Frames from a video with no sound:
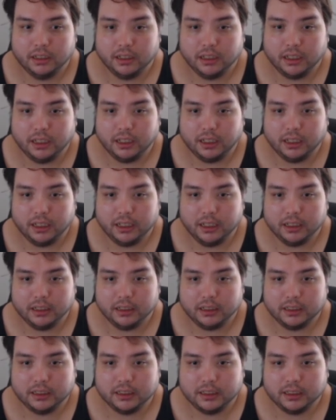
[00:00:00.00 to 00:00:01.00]

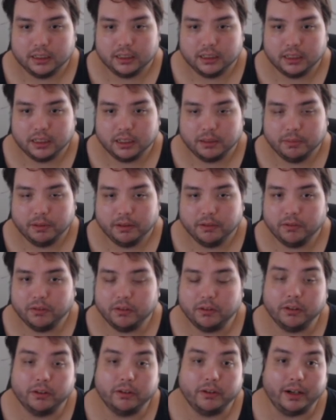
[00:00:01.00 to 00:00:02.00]
it's a bit of a
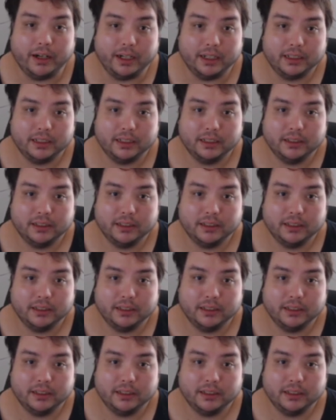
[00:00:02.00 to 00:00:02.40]
regret.